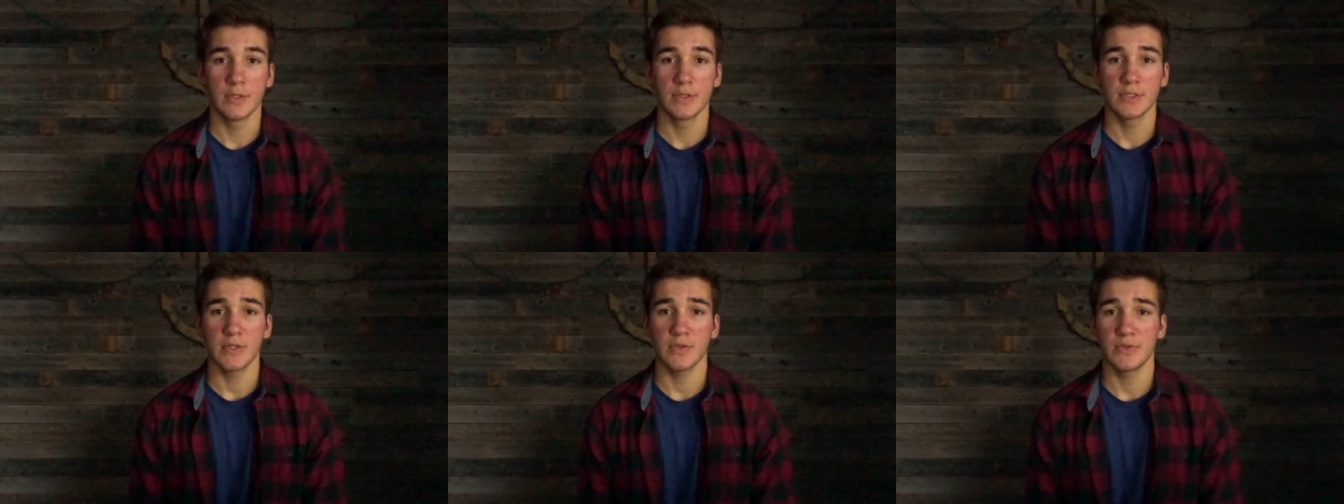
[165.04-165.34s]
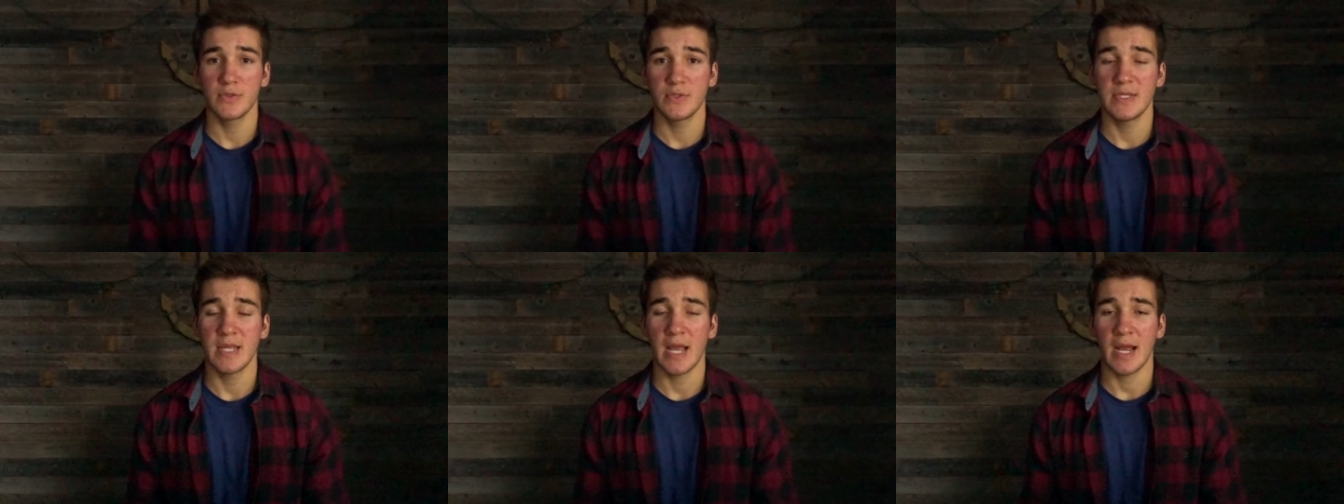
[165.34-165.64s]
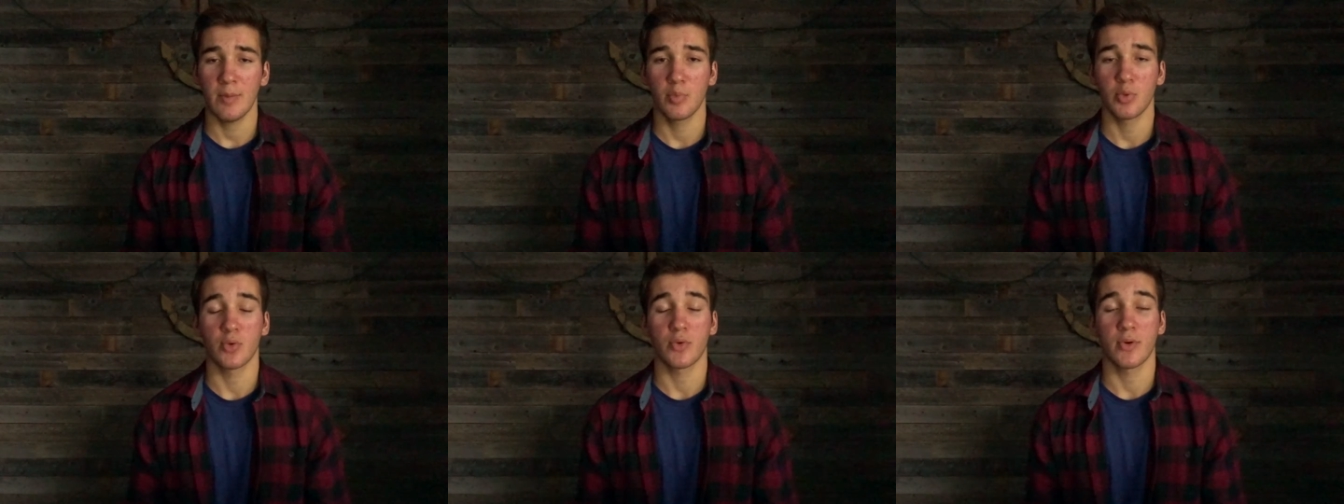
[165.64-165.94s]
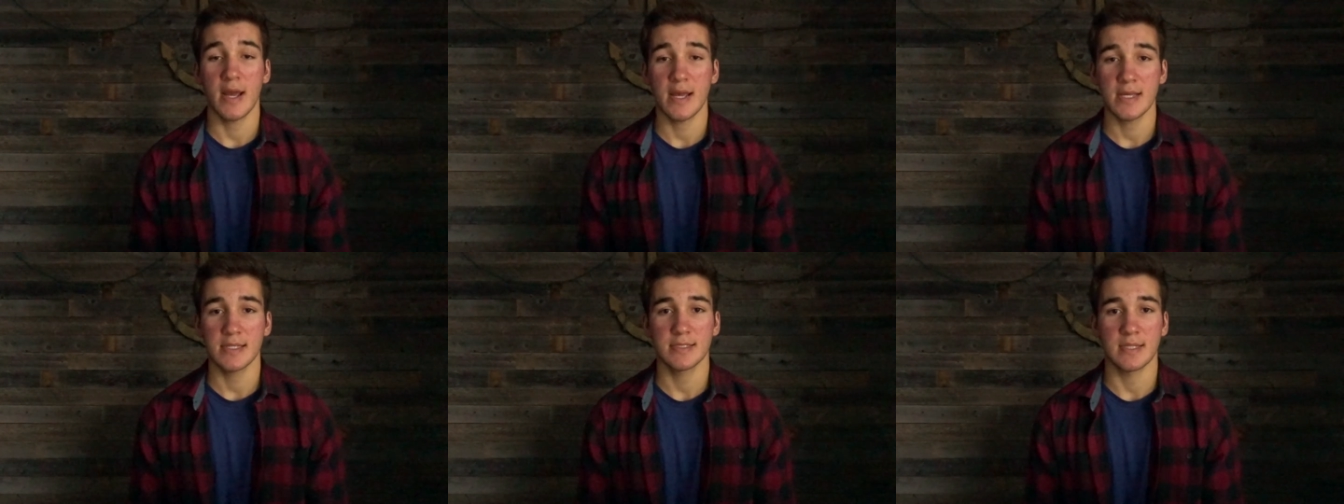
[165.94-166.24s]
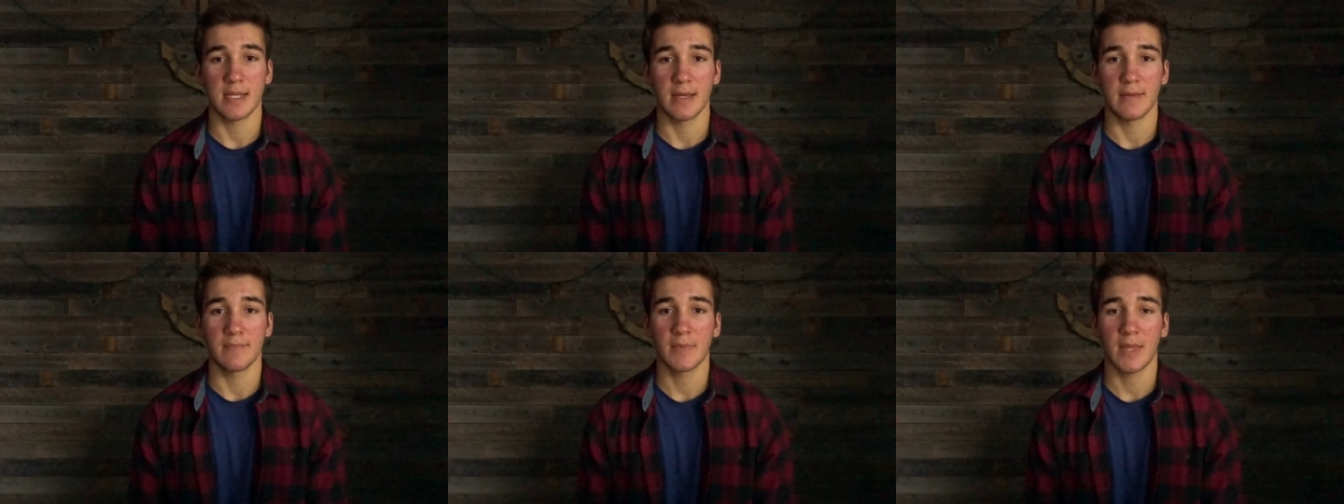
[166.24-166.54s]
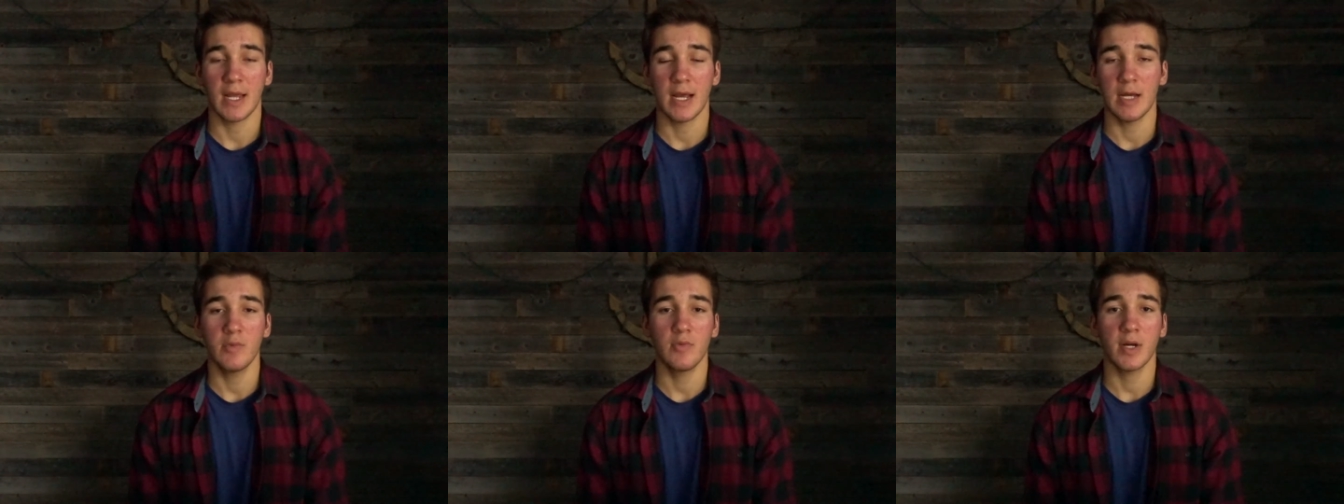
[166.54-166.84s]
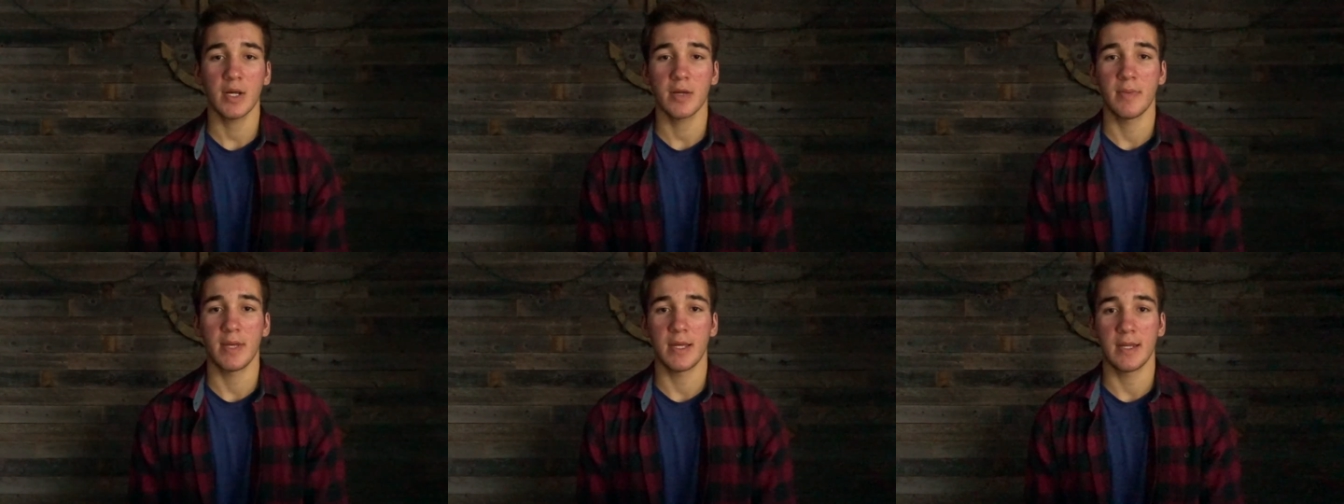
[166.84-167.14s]
So to not procrastinate, I'd
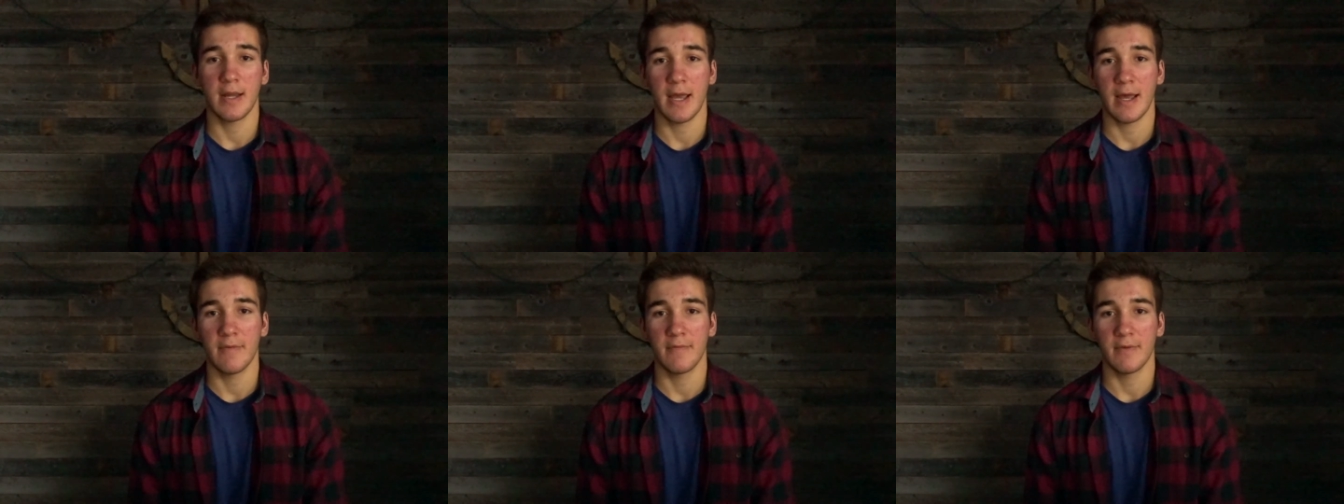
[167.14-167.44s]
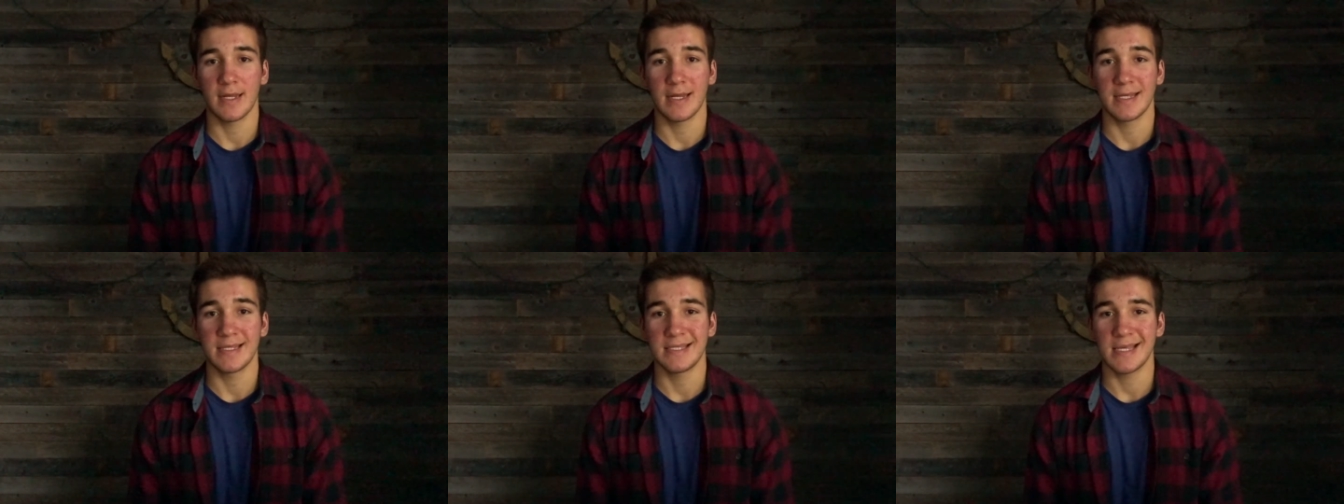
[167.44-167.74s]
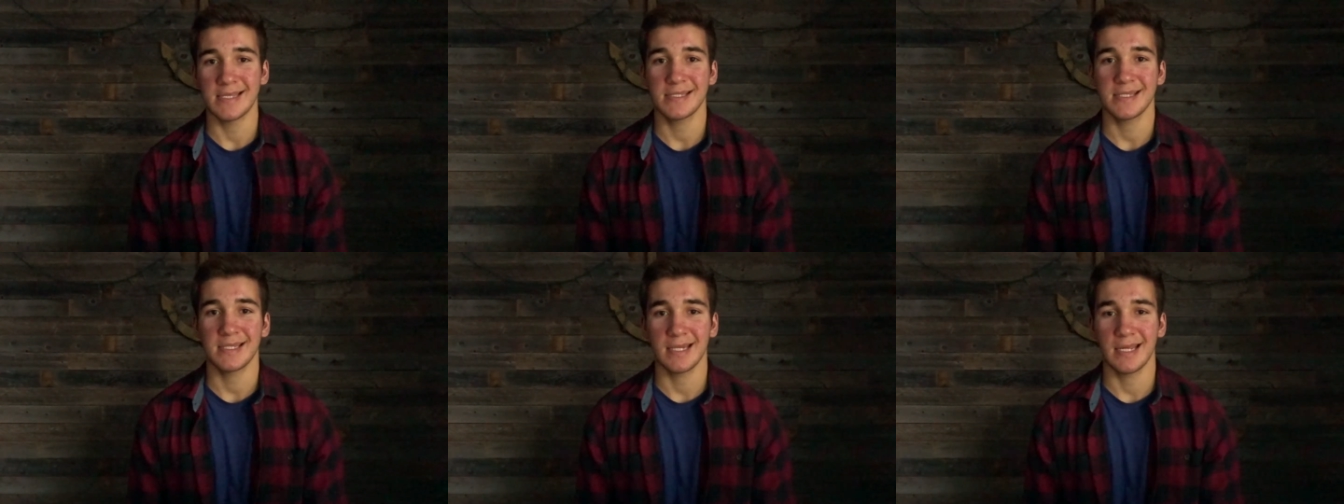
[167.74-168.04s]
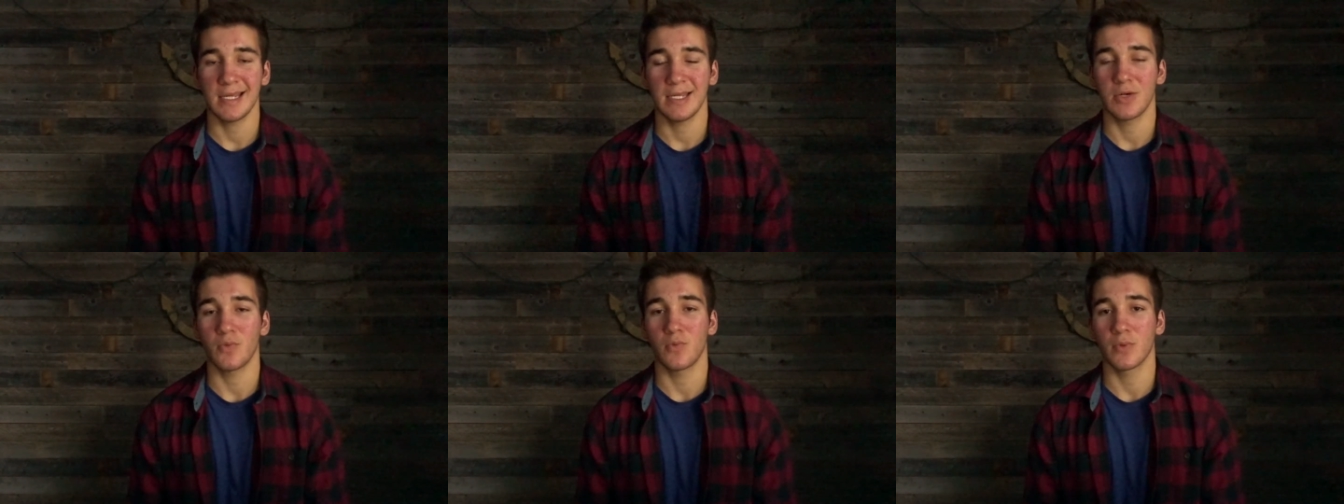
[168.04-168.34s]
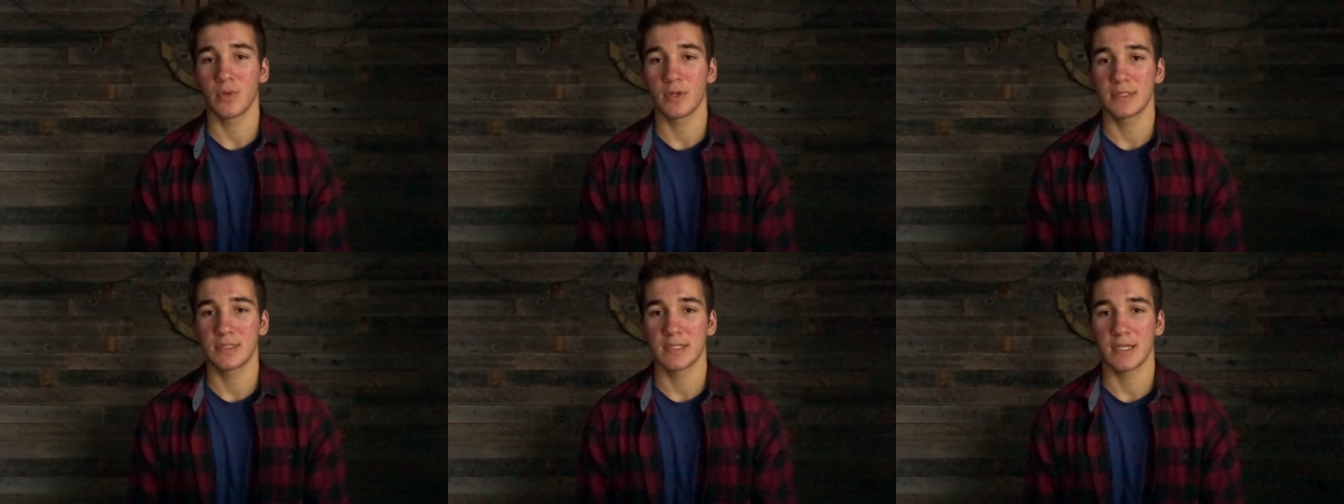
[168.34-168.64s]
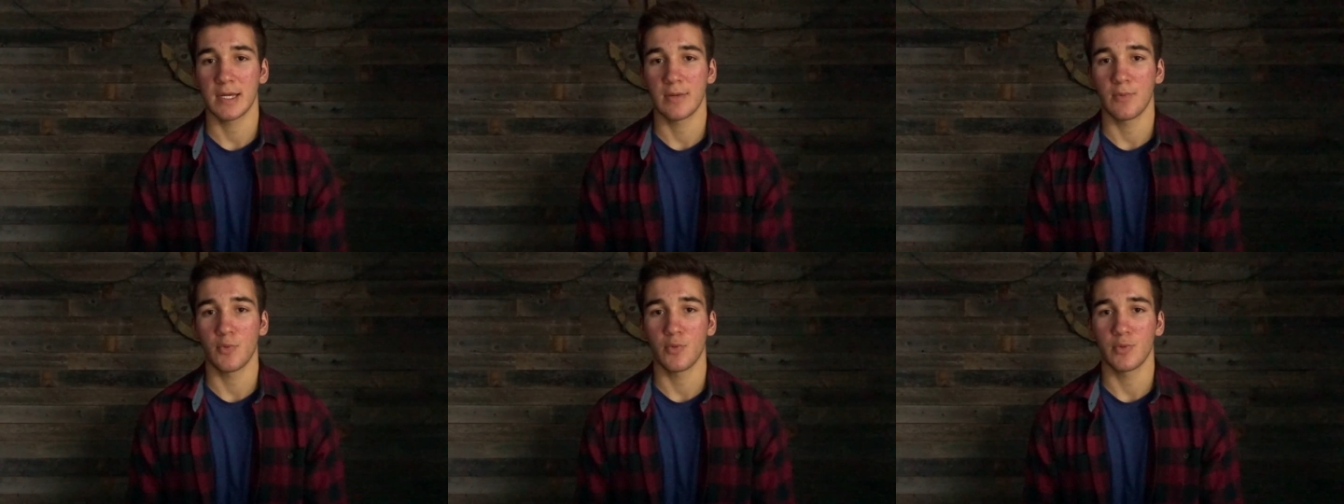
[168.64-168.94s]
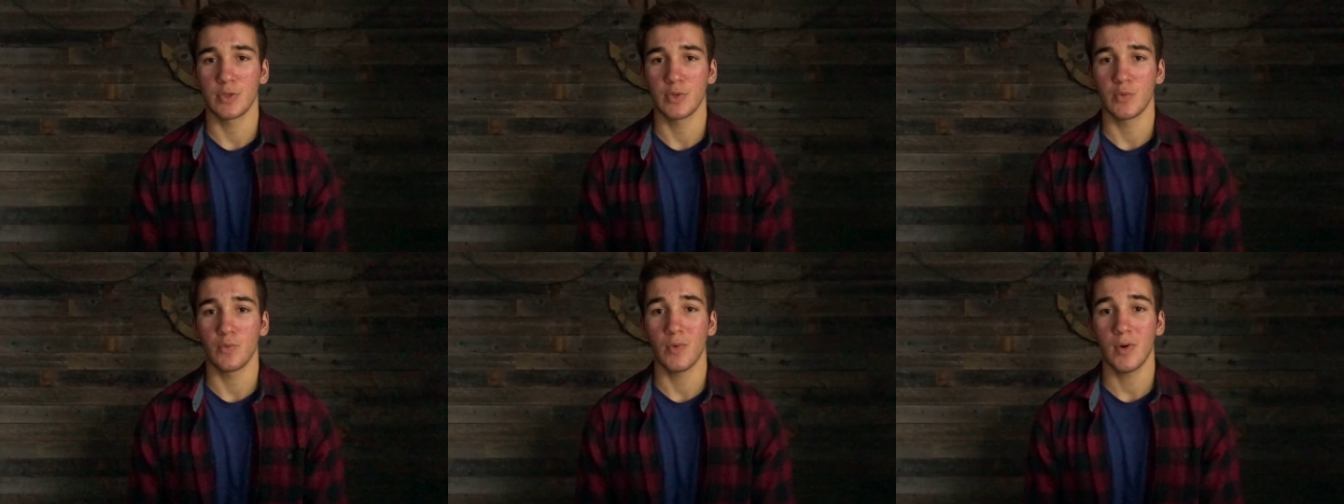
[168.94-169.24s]
recommend having a designated work time where
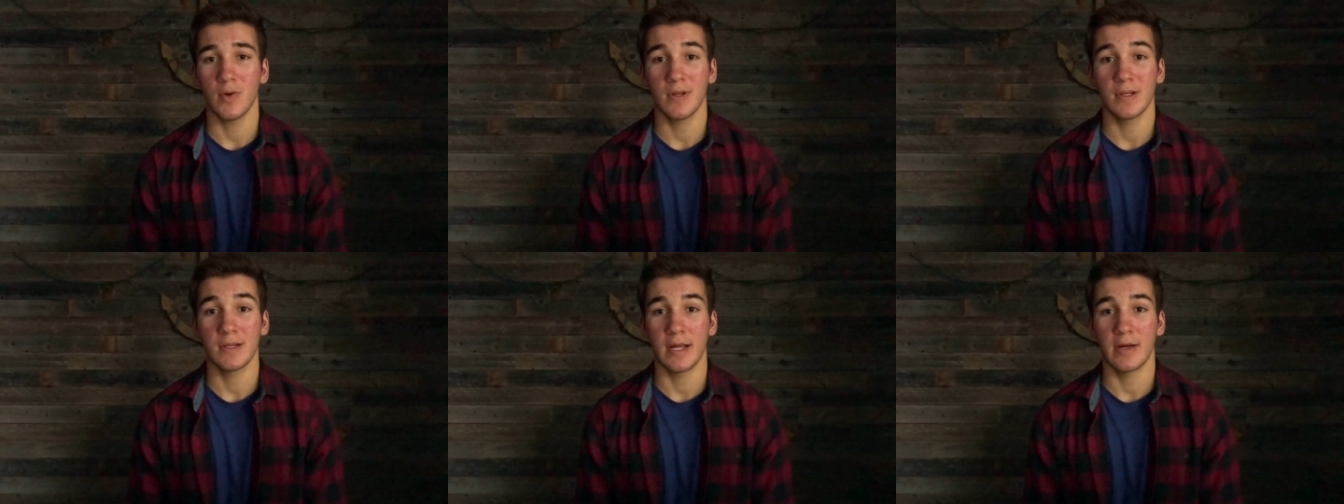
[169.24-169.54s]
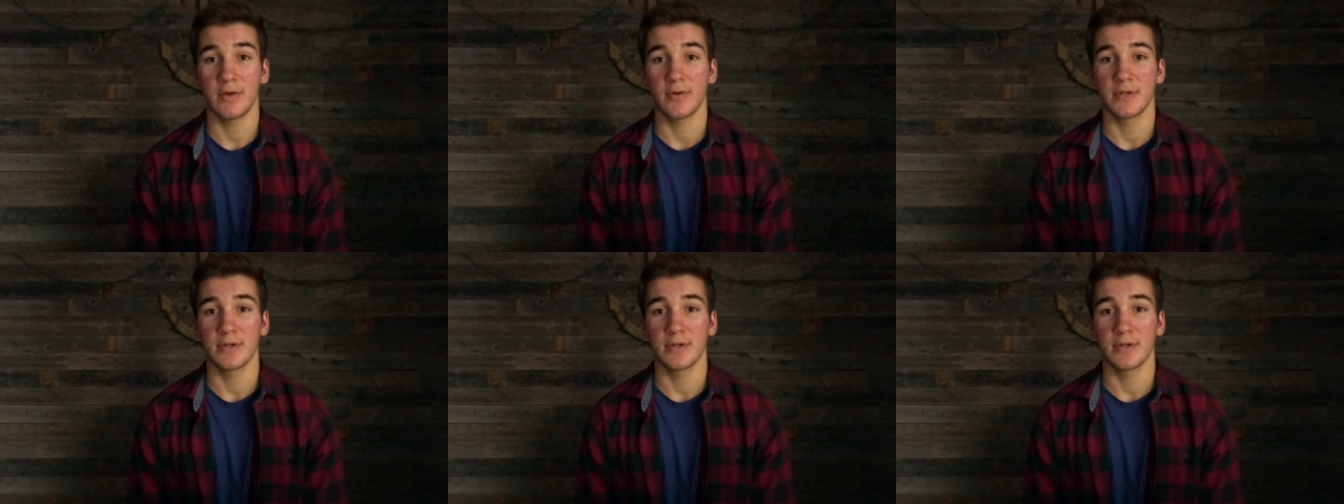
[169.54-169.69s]
you won't allow